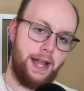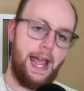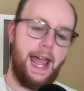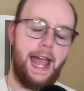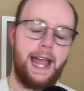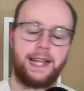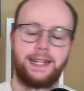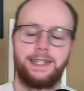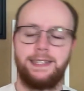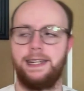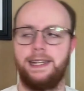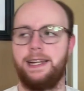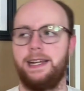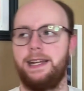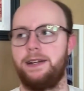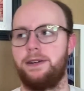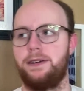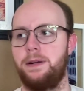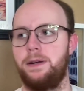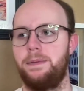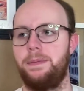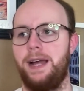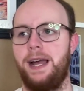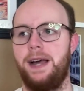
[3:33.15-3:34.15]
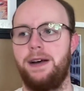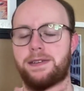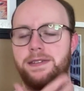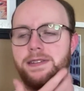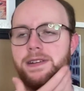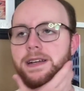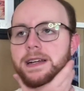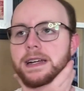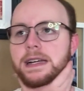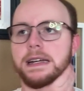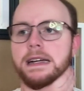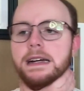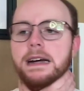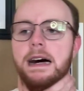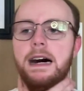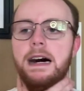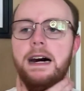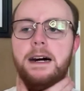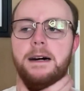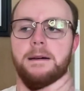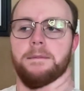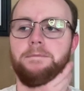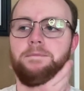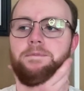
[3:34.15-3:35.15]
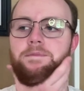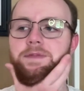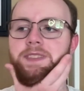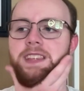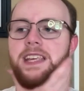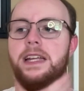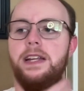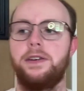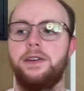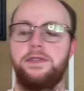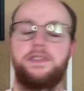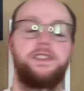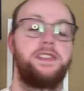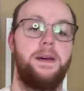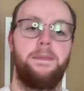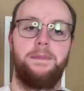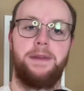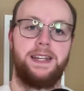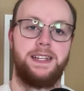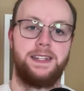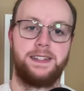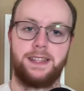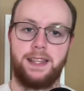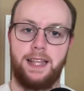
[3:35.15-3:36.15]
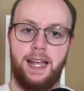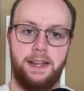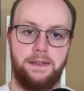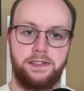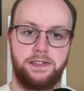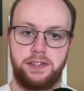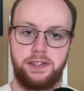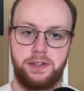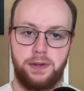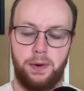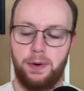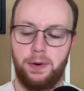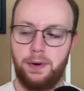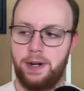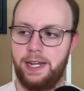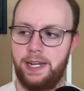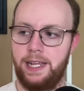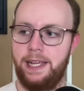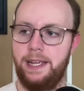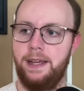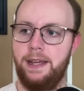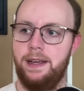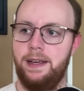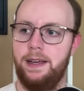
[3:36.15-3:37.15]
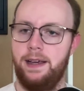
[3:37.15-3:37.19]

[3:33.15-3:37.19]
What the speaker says: acting or about, somebody's life story,